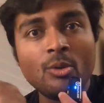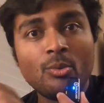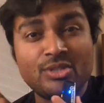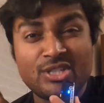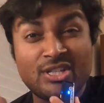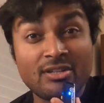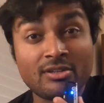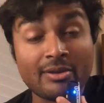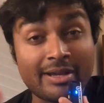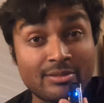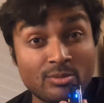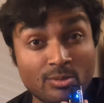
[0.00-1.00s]
Was it you didn't know
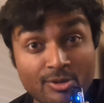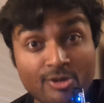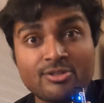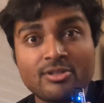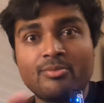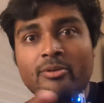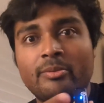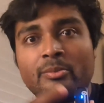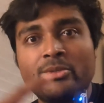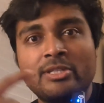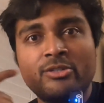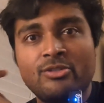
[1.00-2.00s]
how to approach the problem?
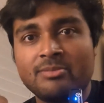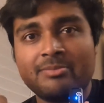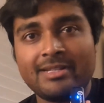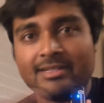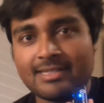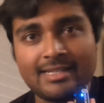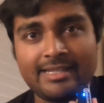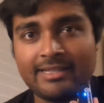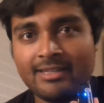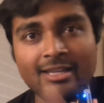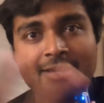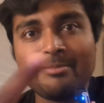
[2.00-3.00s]
Was it you just made a silly
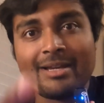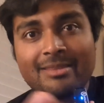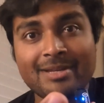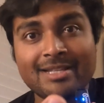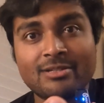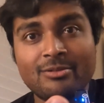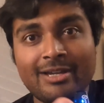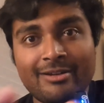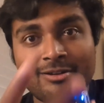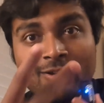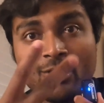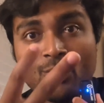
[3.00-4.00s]
mathematical
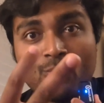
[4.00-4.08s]
error?